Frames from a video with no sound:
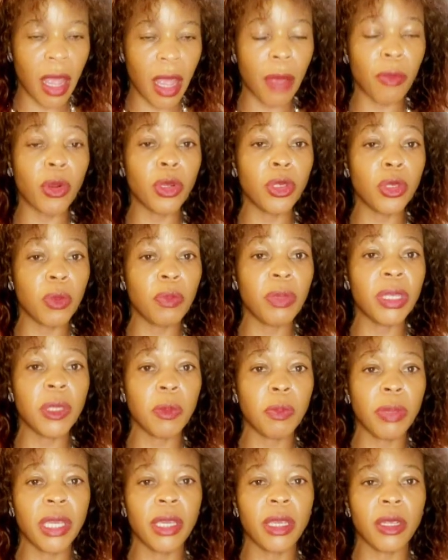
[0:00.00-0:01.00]
I'm going to be
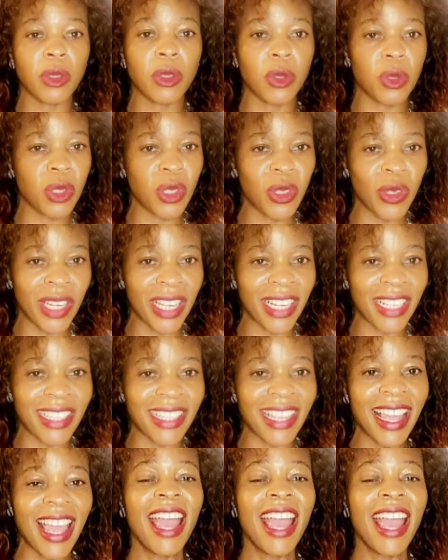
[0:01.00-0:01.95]
speaking to students.